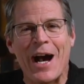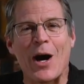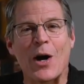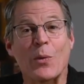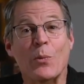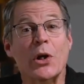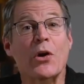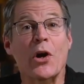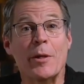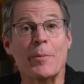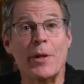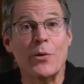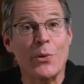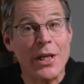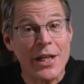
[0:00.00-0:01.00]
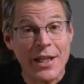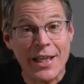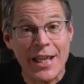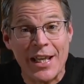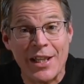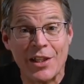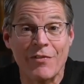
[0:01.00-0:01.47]
We're going to be
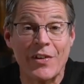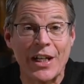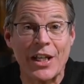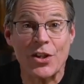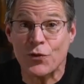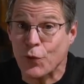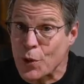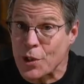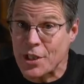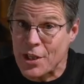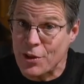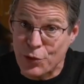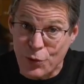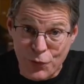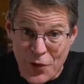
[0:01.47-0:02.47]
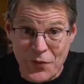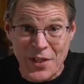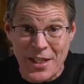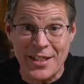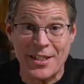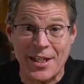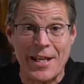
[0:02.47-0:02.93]
reading in Leviticus 14 through
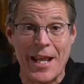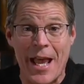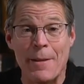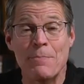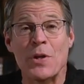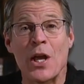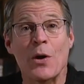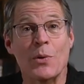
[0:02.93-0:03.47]
15 today,